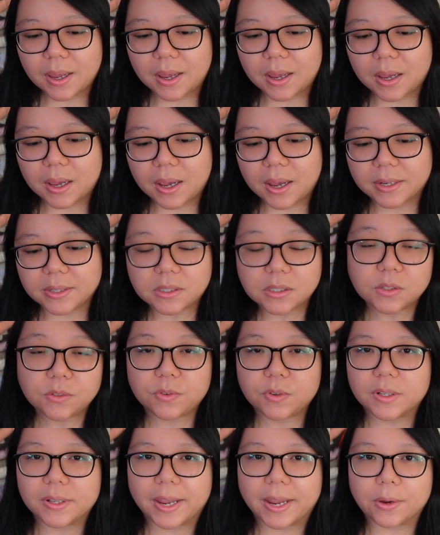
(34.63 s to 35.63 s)
I just
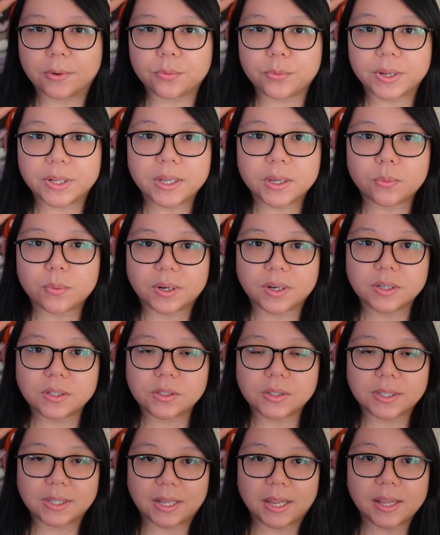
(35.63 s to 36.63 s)
feel like I really
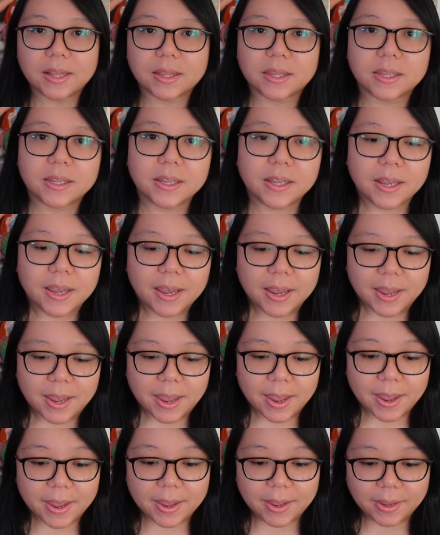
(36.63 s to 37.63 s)
wanted to knit,
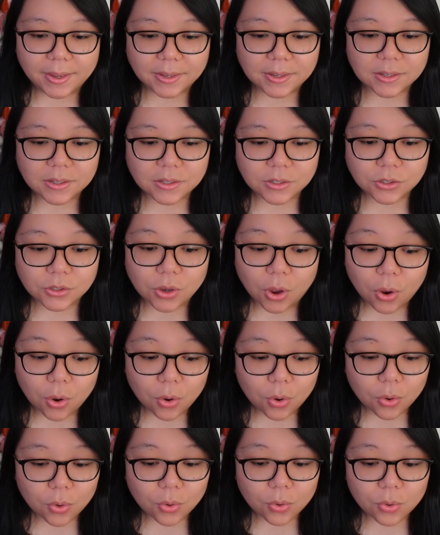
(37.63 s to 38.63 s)
and
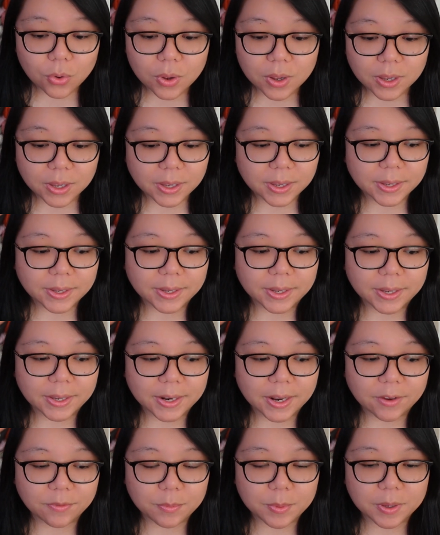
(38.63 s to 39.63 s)
so
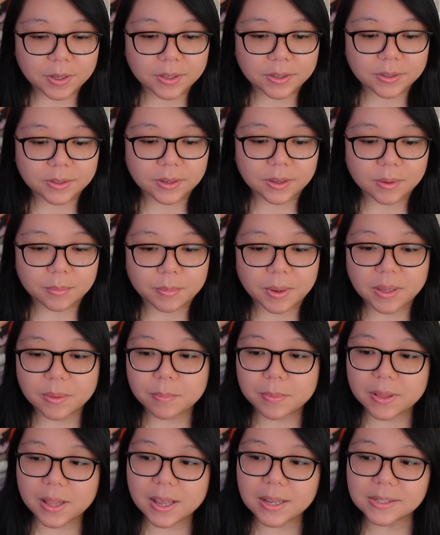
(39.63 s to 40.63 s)
it has been a
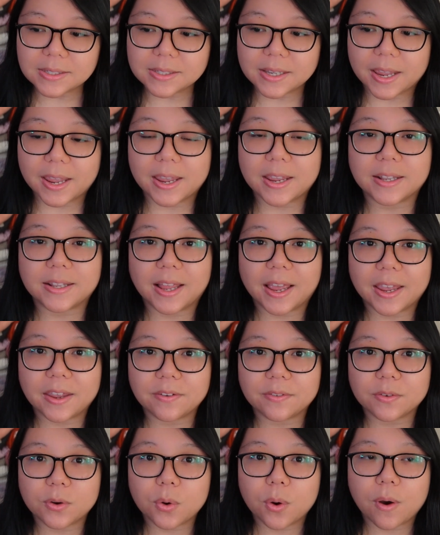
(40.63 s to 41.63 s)
month plus and I
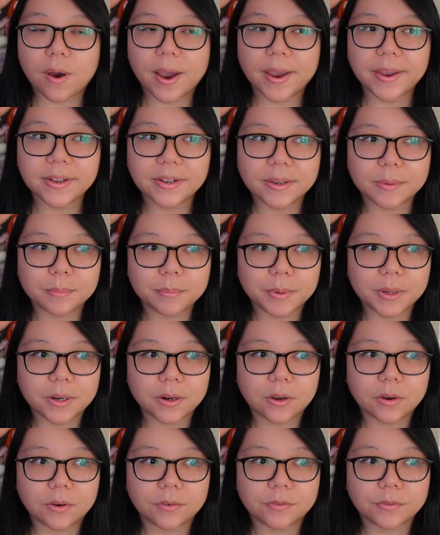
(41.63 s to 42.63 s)
have quite a
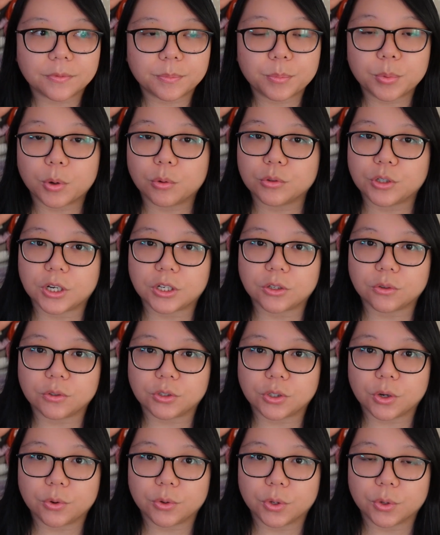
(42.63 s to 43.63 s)
bit of project to
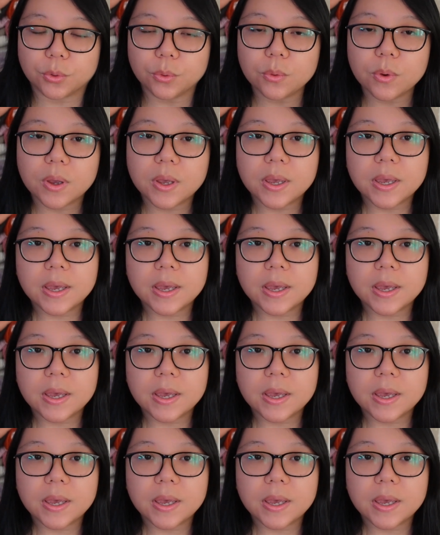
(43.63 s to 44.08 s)
show you.